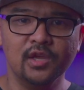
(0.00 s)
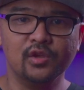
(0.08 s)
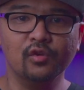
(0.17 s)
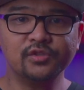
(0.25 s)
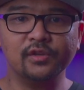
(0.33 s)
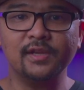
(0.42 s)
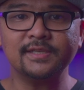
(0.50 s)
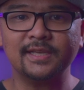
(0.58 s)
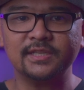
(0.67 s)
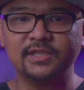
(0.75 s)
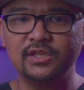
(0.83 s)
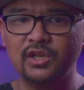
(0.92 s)
Userlist
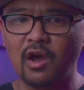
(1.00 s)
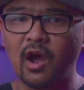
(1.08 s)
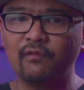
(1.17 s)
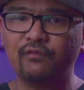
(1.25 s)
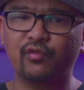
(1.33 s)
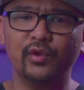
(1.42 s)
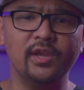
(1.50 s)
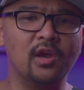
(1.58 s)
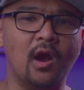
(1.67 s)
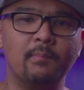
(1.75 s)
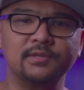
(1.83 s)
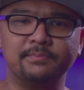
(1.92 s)
is not for
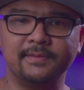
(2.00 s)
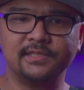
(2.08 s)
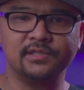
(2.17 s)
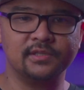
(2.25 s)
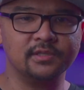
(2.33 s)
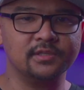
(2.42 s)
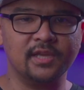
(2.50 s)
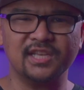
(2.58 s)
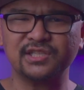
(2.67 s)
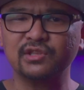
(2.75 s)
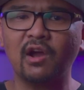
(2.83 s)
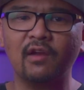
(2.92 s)
e-commerce businesses.
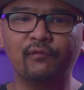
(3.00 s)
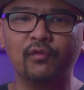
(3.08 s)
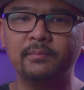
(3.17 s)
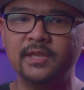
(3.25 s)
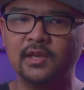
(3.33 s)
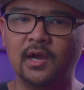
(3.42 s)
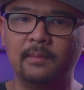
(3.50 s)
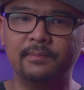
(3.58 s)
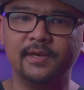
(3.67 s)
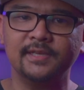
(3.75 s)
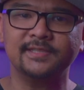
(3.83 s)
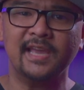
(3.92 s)
It's not for media
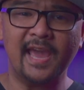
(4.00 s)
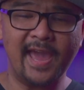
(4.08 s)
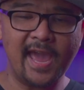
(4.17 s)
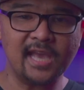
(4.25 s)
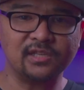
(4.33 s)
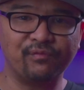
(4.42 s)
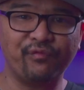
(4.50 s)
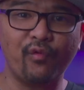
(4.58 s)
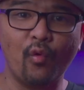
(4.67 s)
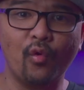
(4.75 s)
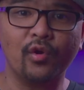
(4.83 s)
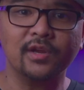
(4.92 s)
companies. It's
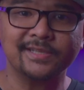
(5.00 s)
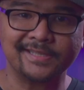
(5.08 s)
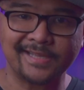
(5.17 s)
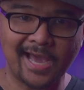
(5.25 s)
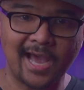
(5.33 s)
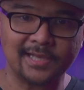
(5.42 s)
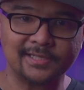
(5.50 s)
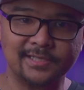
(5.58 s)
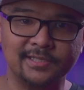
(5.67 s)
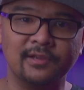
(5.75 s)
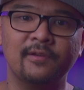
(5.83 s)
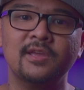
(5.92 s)
for
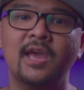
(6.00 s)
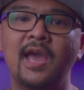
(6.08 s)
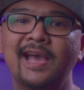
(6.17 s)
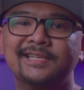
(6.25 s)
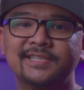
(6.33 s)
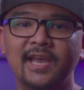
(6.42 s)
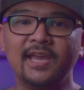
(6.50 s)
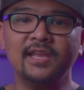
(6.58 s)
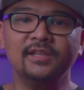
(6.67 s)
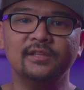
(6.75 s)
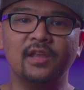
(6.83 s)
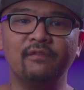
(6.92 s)
SaaS.
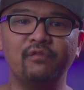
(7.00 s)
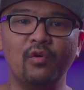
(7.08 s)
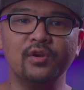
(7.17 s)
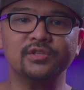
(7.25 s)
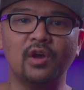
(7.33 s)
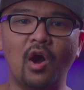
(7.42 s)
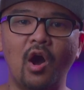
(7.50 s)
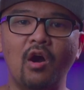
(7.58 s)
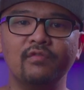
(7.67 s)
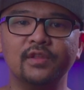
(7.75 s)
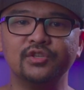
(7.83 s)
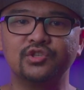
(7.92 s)
Second, they focus
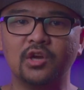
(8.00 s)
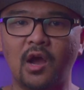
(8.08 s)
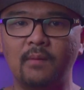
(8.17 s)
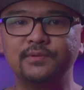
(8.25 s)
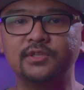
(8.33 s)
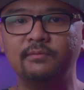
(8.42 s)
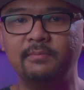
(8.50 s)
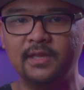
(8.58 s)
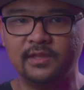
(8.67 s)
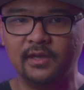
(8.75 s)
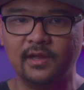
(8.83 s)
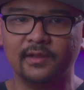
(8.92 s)
on the jobs to be
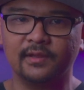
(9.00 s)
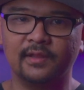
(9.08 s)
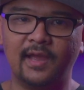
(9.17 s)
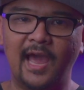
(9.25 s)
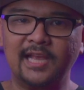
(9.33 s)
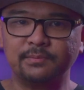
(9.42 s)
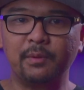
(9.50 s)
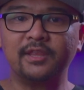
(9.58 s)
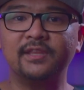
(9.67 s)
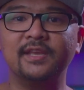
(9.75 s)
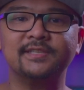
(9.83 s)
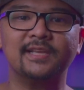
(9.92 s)
done. I
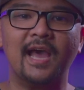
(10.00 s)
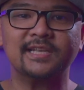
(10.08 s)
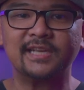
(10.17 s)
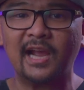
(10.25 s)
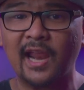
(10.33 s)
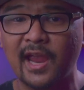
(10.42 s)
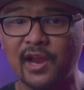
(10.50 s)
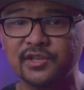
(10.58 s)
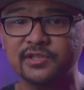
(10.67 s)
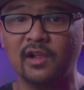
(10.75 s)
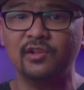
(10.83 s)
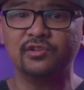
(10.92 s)
expected this, as Claire
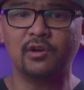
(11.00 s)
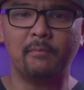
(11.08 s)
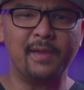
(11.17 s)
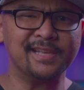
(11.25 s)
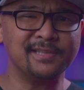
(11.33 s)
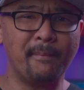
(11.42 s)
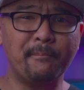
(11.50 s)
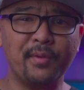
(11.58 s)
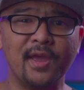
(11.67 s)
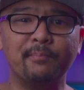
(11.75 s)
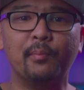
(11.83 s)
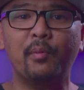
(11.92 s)
Solentrup is a
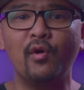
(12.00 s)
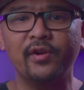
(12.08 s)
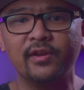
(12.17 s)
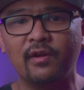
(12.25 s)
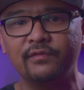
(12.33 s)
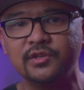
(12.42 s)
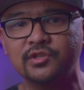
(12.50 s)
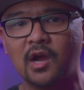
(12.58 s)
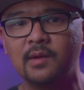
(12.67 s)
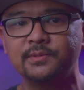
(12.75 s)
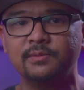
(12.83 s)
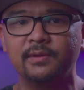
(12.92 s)
big proponent of the
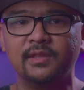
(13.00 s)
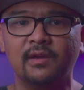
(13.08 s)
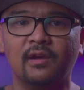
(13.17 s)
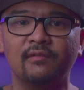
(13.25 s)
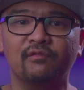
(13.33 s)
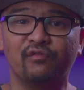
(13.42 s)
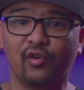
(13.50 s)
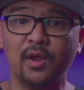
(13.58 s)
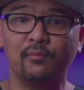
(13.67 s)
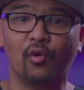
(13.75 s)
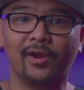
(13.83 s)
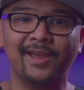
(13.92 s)
jobs to be done
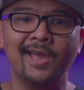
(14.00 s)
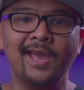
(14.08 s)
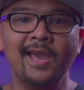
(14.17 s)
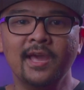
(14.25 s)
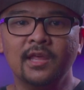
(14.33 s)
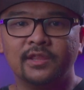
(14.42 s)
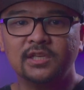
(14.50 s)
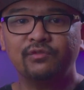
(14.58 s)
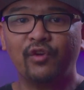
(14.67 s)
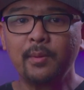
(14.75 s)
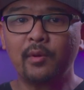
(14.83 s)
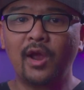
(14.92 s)
framework. This
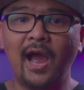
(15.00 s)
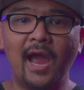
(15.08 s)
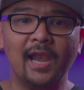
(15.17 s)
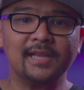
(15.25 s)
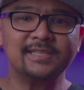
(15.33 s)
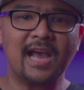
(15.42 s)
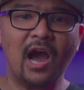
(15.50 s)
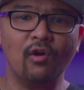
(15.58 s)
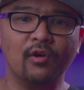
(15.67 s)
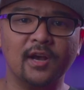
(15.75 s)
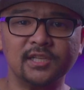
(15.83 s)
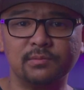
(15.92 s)
framework highlights how
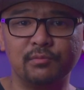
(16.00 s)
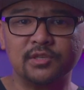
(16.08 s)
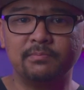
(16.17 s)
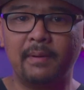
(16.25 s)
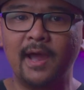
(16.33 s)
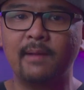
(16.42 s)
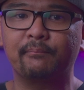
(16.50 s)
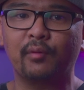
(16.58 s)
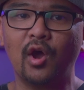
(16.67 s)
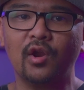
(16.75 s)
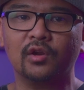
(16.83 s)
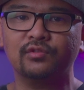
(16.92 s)
customers buy a
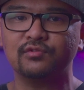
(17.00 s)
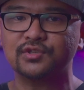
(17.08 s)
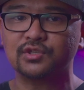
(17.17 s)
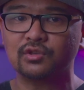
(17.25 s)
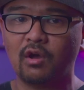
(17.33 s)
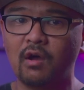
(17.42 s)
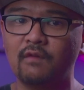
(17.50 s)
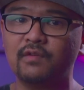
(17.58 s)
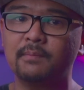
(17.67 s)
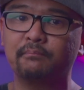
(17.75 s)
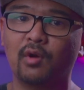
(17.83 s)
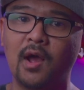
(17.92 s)
product to solve
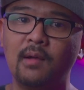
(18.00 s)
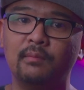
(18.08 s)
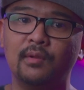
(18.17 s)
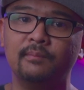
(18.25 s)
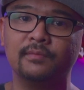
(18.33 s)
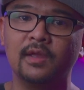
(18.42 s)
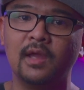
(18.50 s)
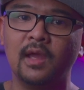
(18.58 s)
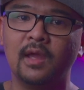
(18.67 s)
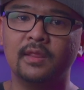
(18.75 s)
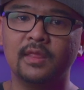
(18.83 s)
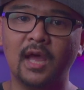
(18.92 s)
a problem,
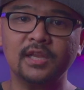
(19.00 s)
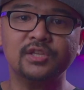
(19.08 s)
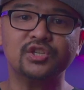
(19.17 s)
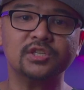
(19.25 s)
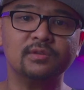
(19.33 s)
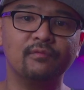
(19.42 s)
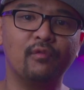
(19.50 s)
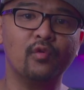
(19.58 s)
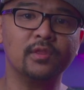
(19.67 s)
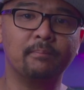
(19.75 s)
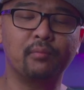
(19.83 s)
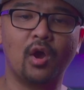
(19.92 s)
not just for
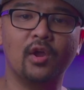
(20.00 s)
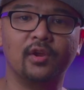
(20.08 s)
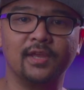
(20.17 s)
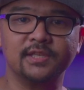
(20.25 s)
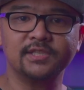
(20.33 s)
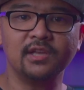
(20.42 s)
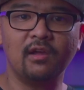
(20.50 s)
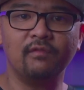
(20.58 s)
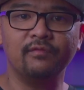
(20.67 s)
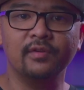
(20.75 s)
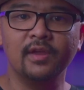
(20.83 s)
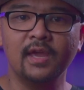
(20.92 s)
the product
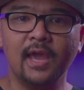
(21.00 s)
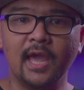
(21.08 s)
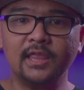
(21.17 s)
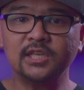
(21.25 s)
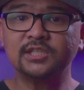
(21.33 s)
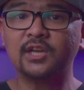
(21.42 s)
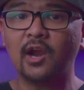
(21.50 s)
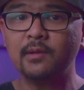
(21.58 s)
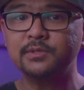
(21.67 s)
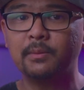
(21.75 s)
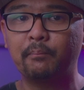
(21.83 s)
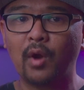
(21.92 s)
itself. It
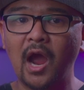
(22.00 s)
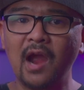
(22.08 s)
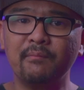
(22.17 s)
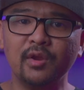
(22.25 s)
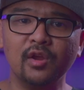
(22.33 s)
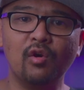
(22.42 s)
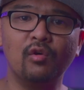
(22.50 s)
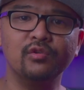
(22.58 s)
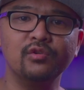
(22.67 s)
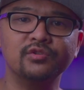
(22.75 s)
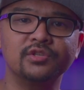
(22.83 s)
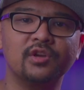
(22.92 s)
describes the primary goal
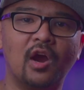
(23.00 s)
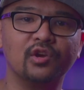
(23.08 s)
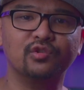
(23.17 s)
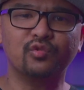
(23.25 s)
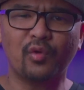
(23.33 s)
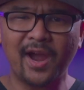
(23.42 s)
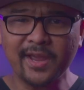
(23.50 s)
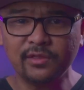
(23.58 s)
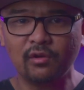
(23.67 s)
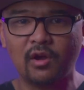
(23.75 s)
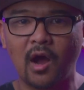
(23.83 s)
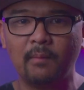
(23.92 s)
users are trying
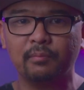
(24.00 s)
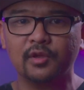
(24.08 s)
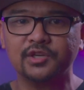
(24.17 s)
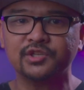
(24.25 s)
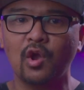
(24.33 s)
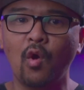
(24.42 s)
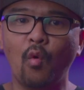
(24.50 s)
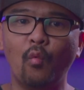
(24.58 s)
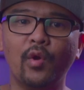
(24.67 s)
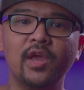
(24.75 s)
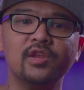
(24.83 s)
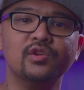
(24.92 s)
to accomplish
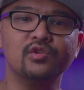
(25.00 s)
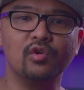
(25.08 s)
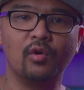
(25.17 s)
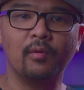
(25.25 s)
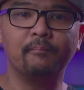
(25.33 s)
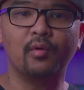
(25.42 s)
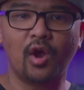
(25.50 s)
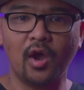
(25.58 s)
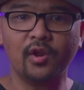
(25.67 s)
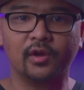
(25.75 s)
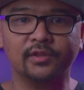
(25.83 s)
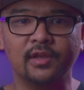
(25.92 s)
with your
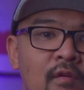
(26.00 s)
product.